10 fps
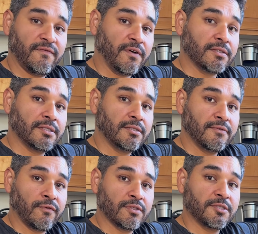faucet
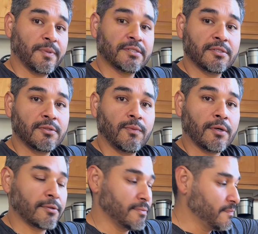for dispensing the
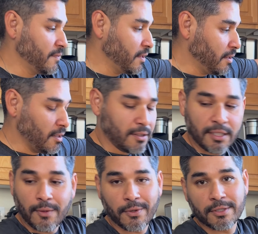water.
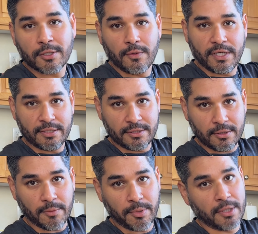Now we're going to go ahead and
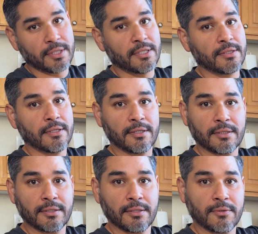start plugging in the
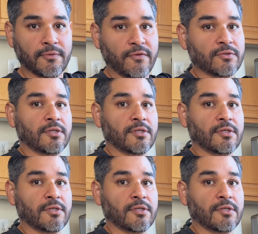reverse